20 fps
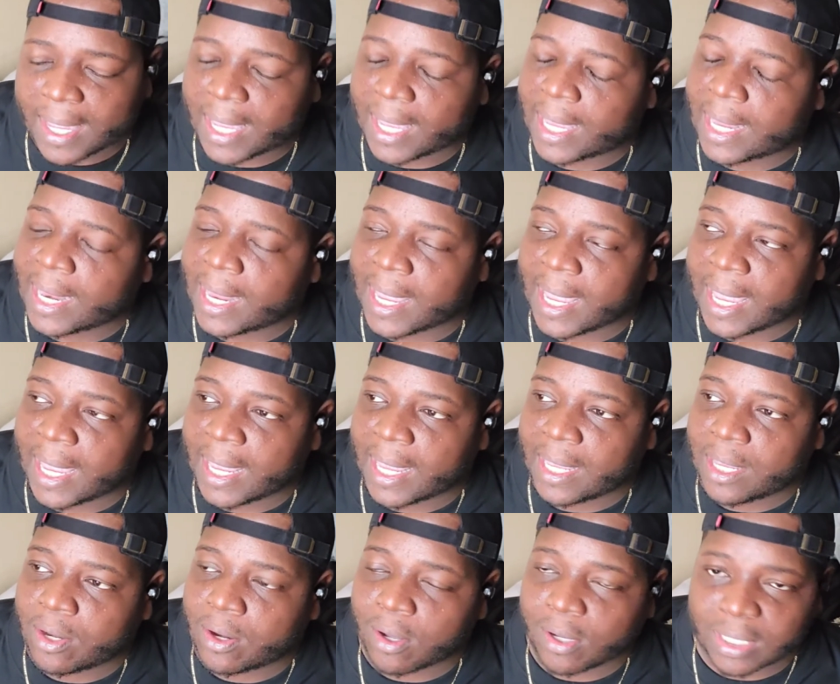
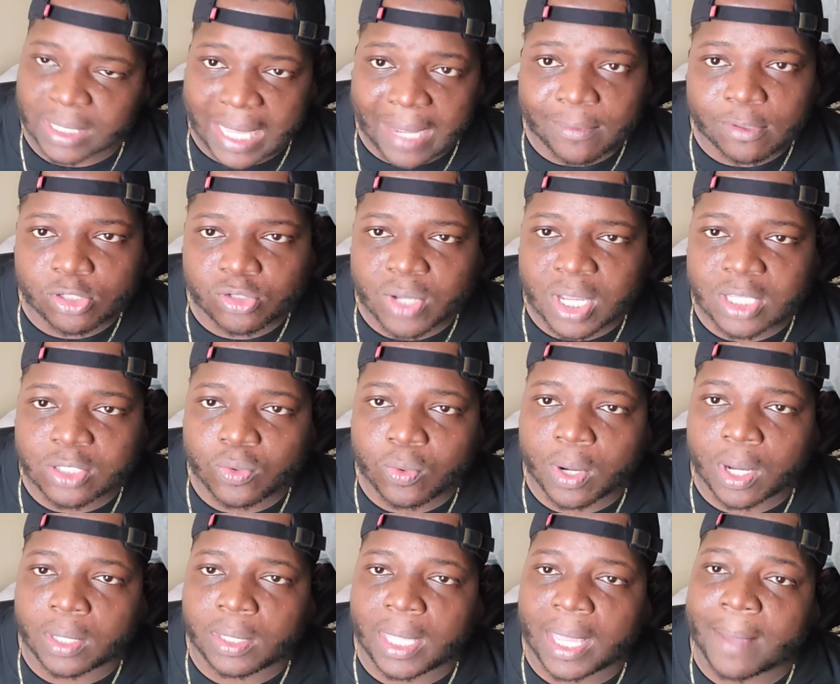And you know, because I was
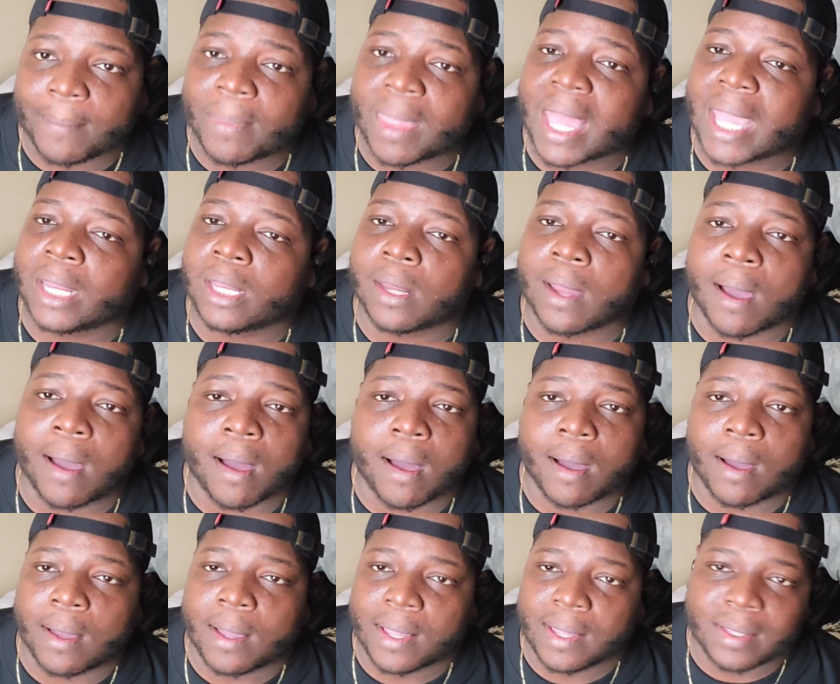trustworthy. I'm like,
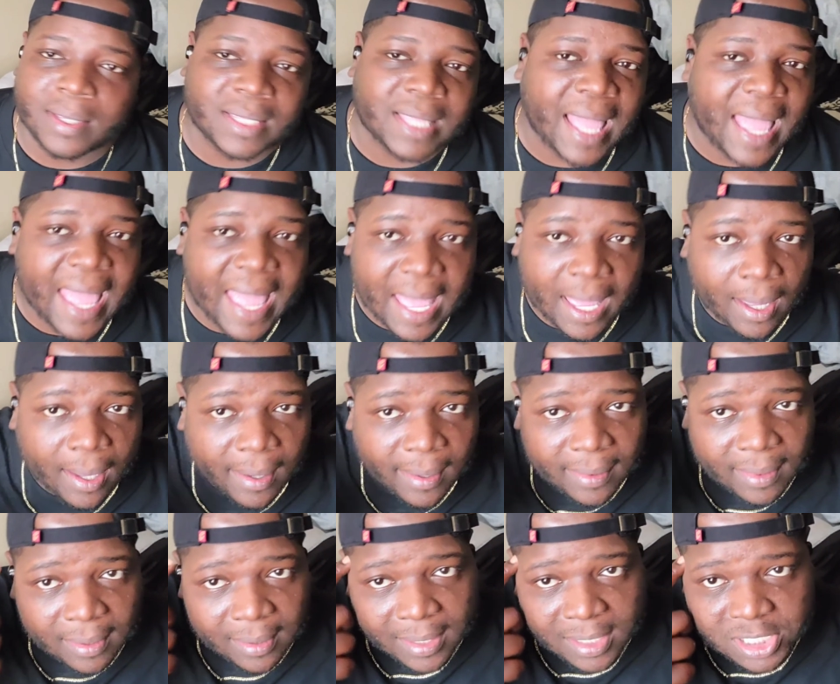nah, because I had
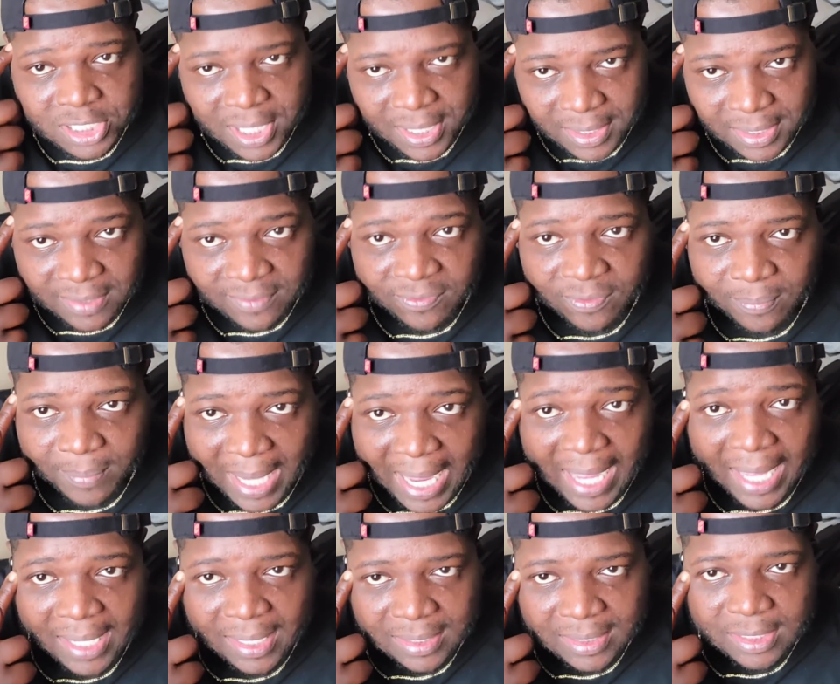other agendas for
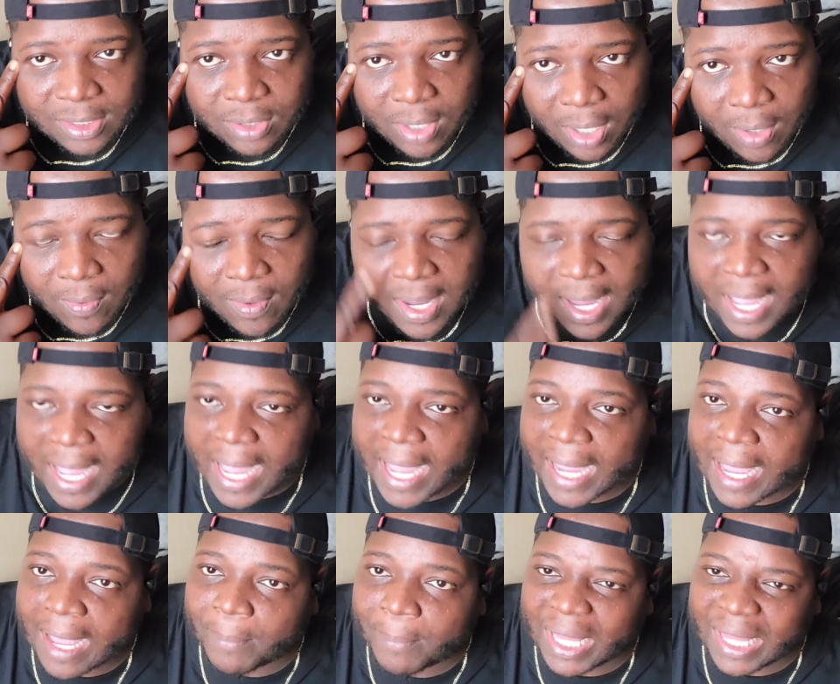mine. You know, I
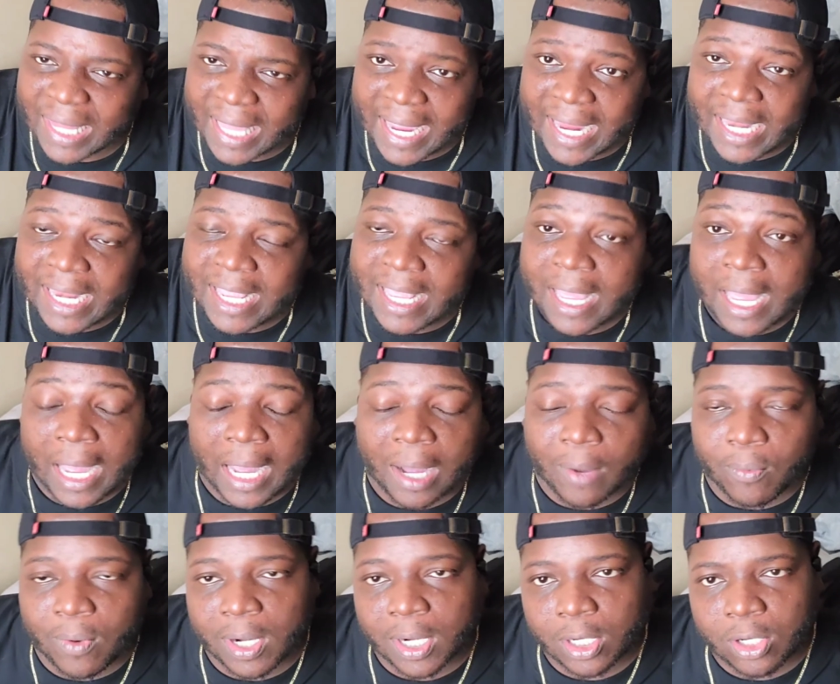got my lady.
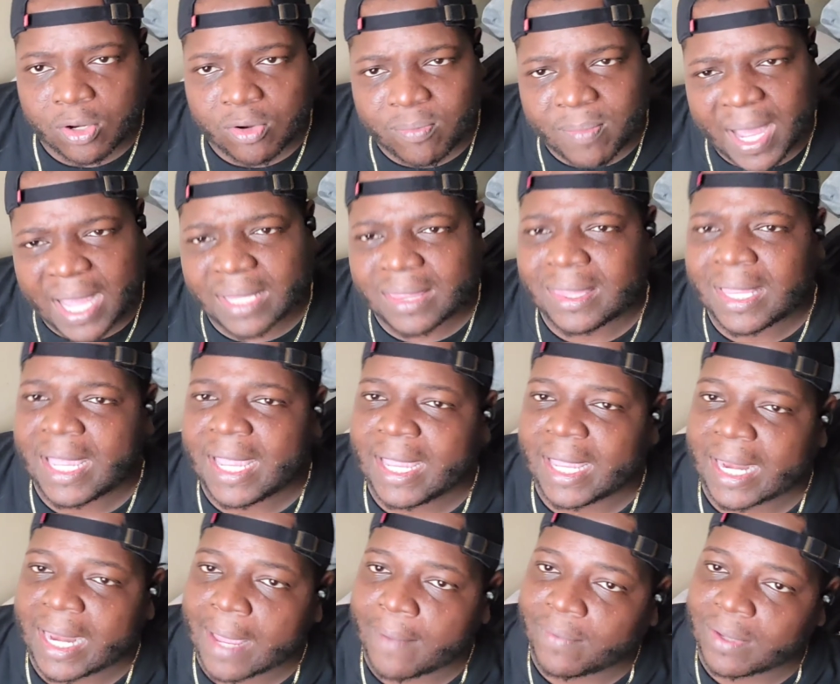I want to do my
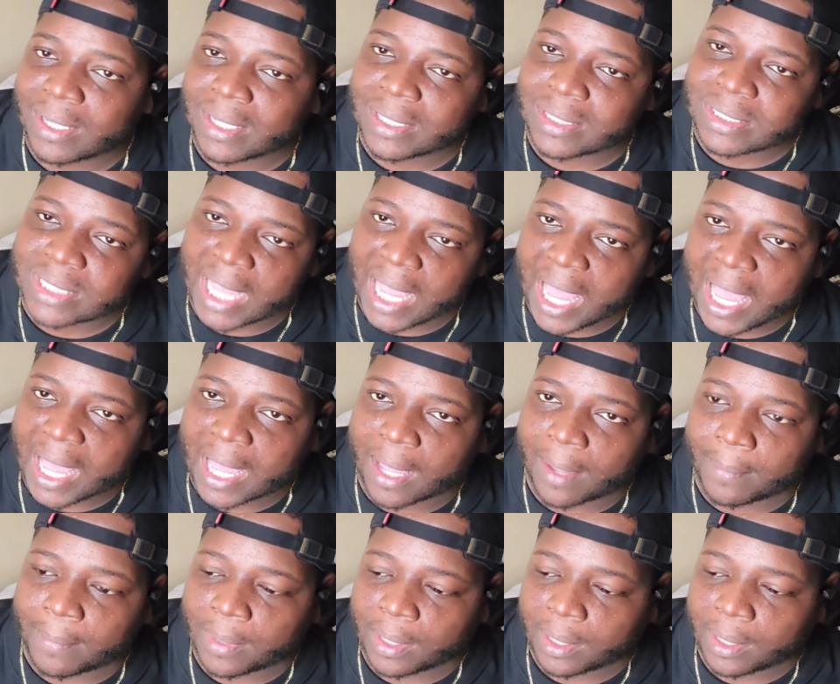thing and have a good time.